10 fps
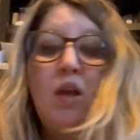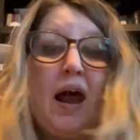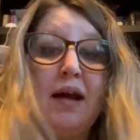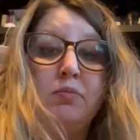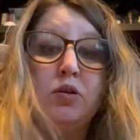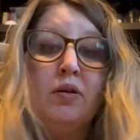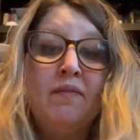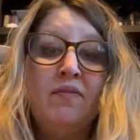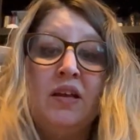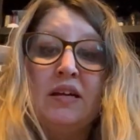I'm doing
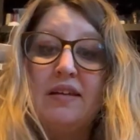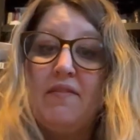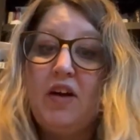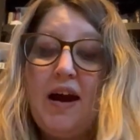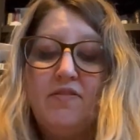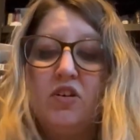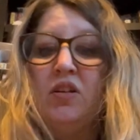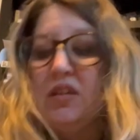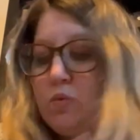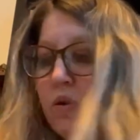Felix Ever After.
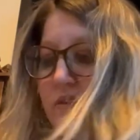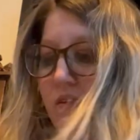This one's